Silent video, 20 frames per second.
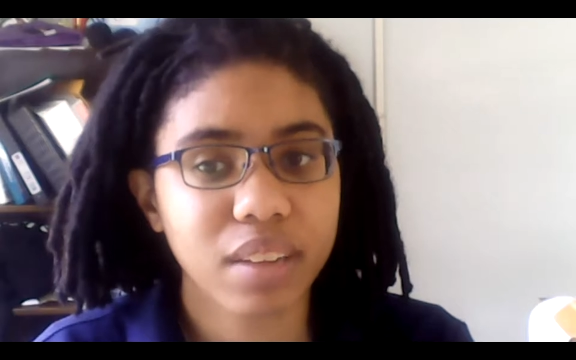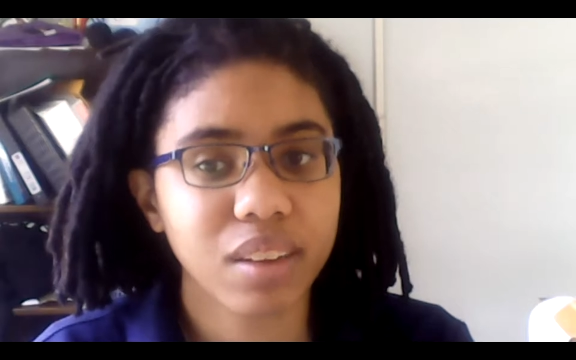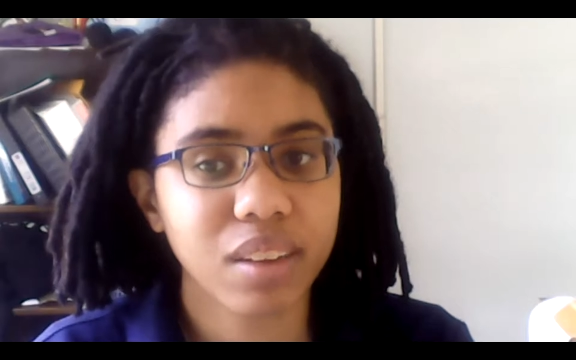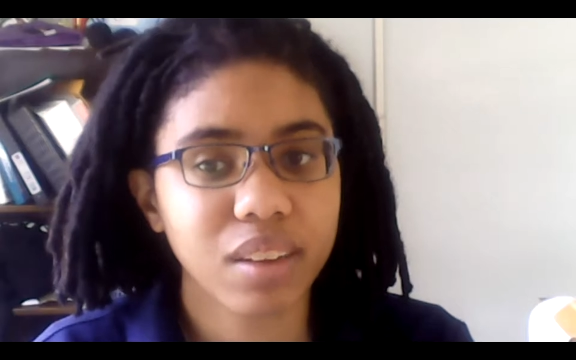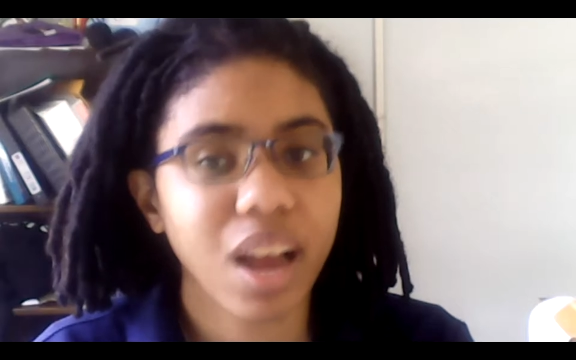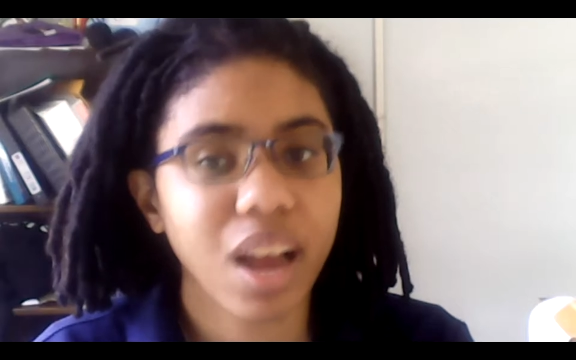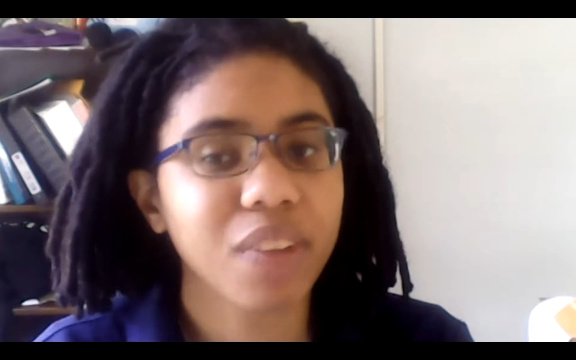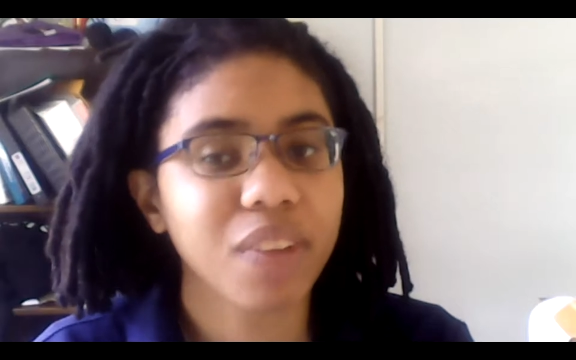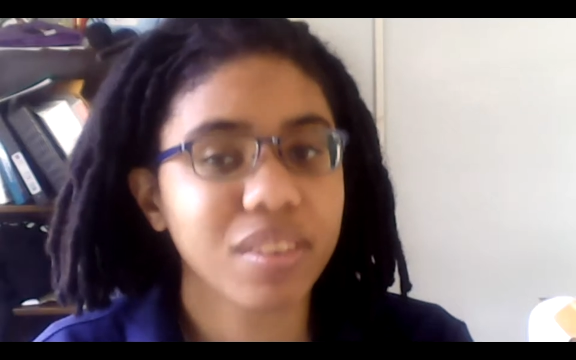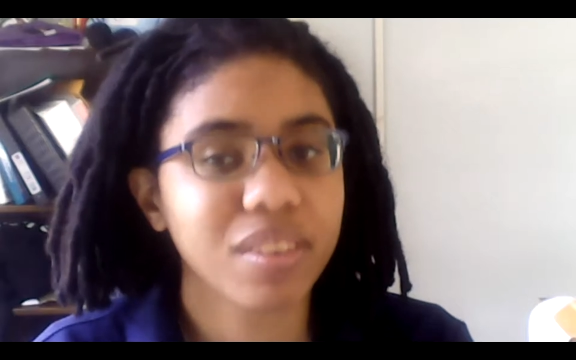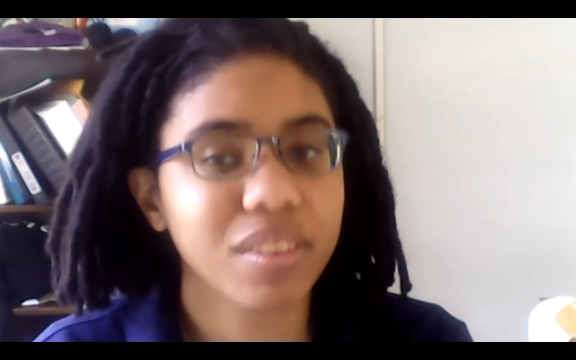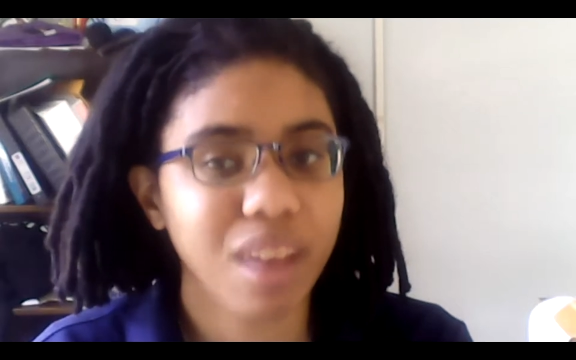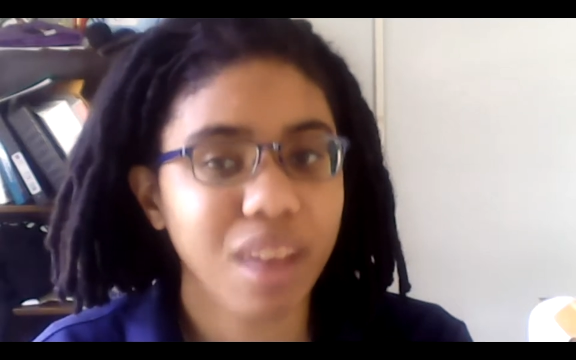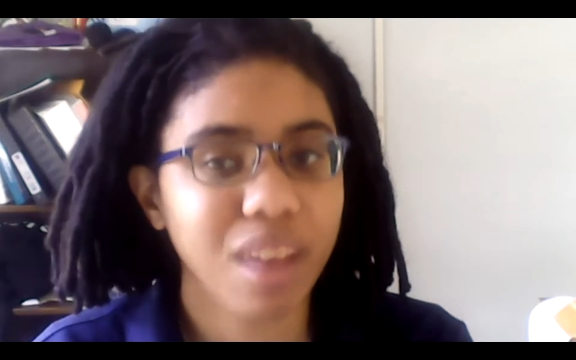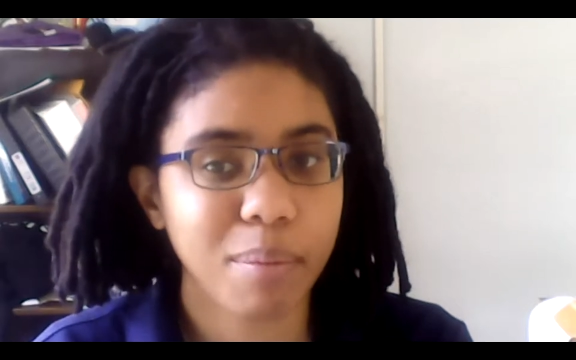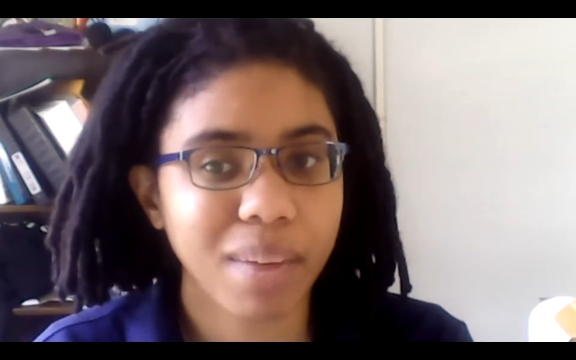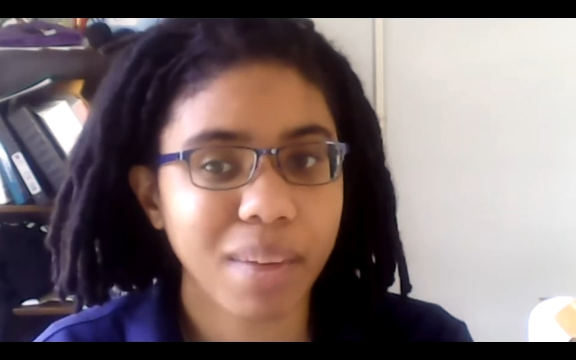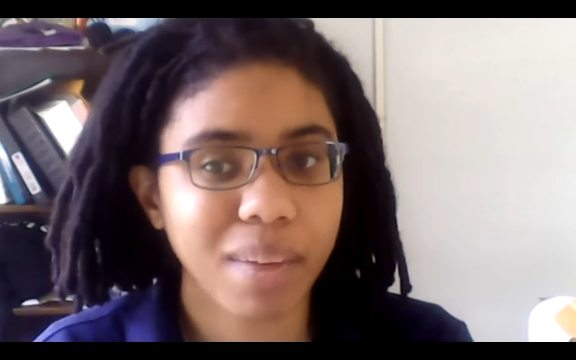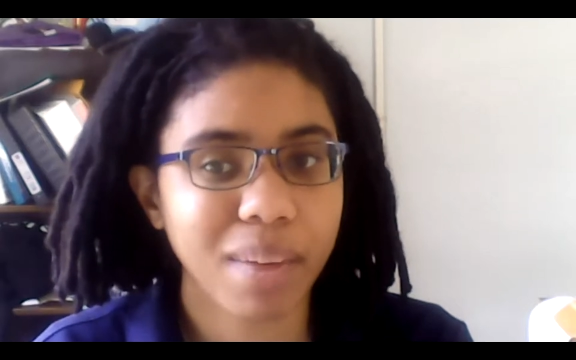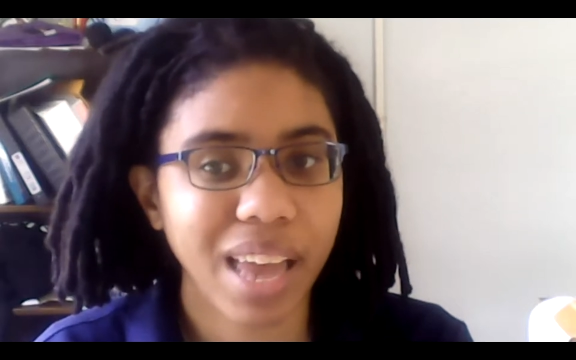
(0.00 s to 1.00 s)
Off the
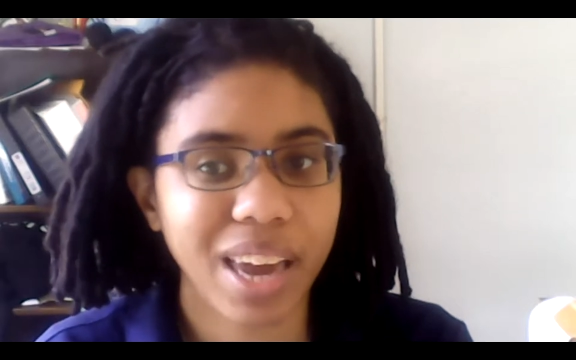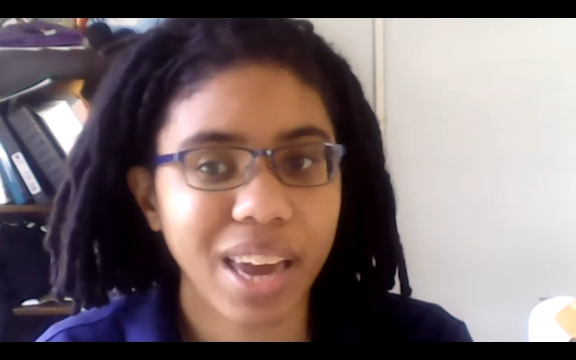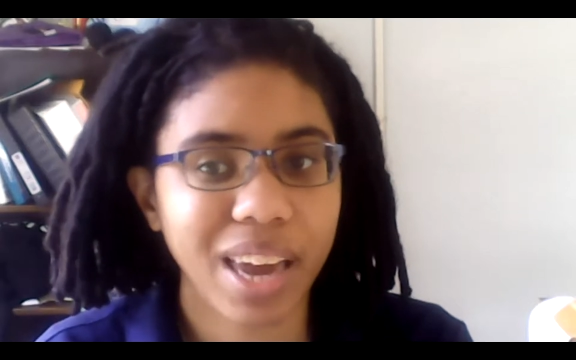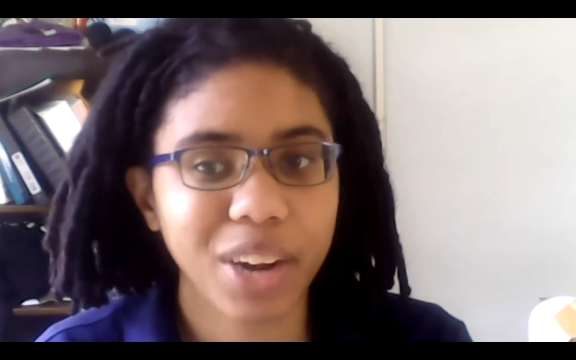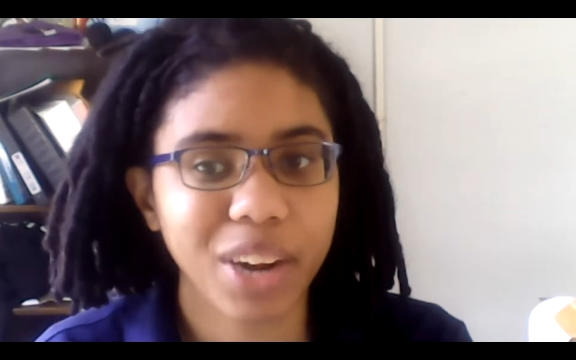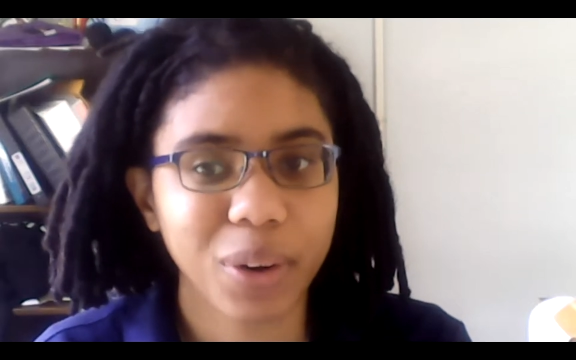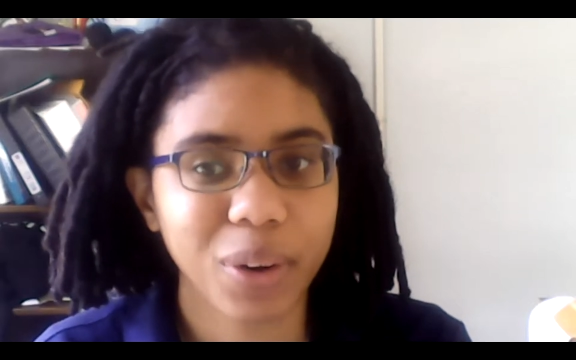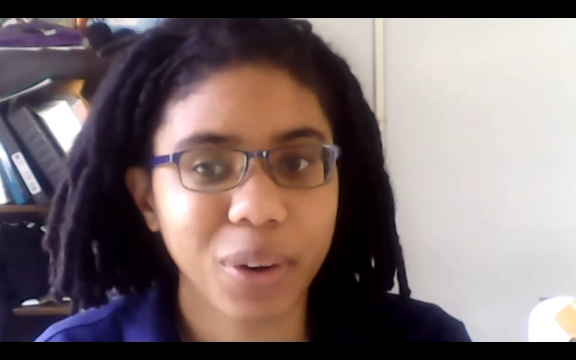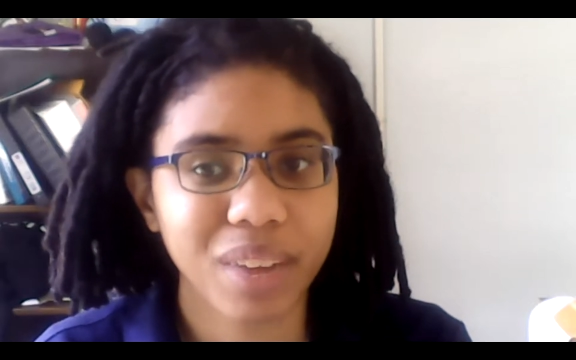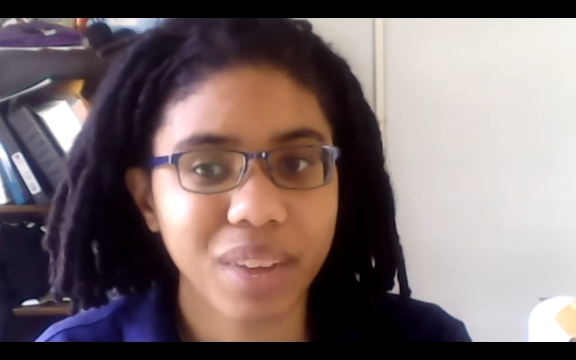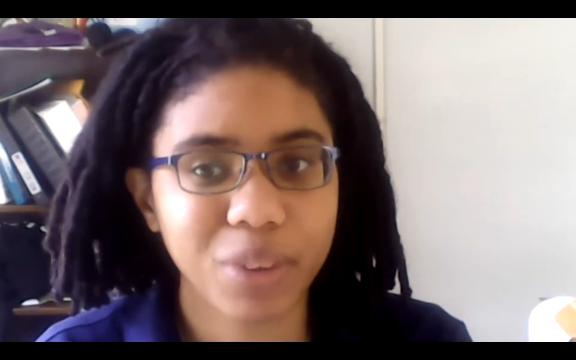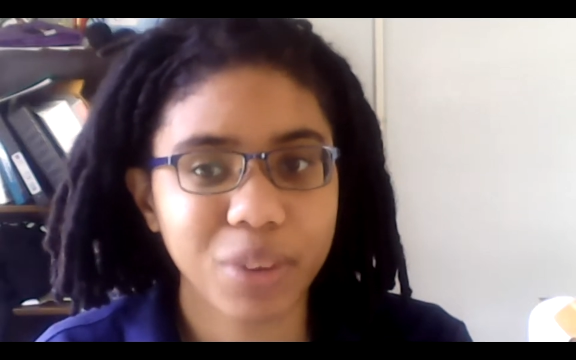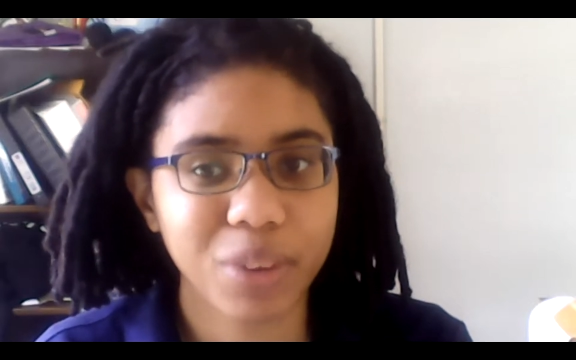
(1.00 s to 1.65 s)
top of my head, I don't have a